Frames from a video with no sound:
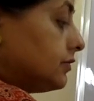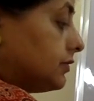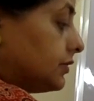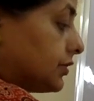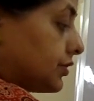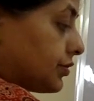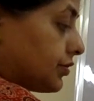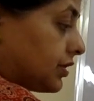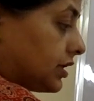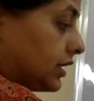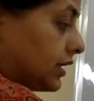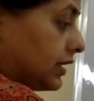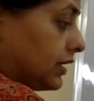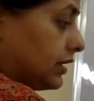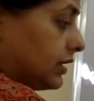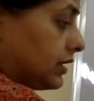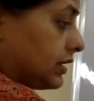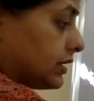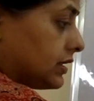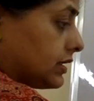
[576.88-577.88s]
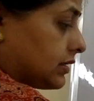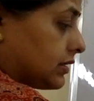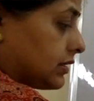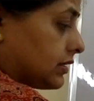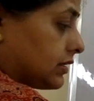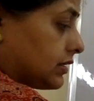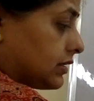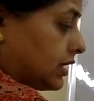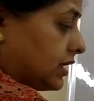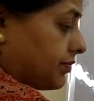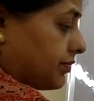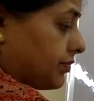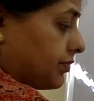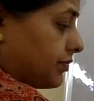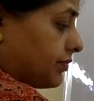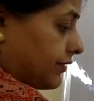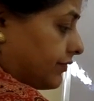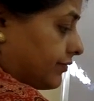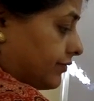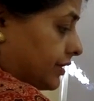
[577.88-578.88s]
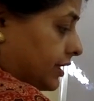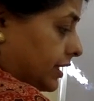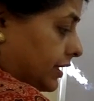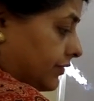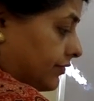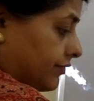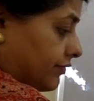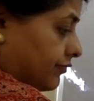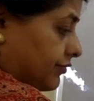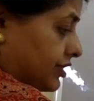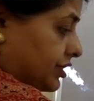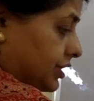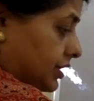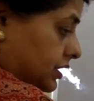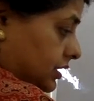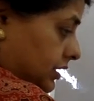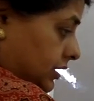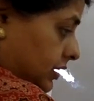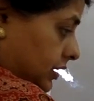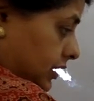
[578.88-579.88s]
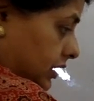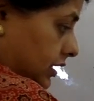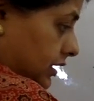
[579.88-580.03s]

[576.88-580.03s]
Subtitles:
So current is 3 by 5, which is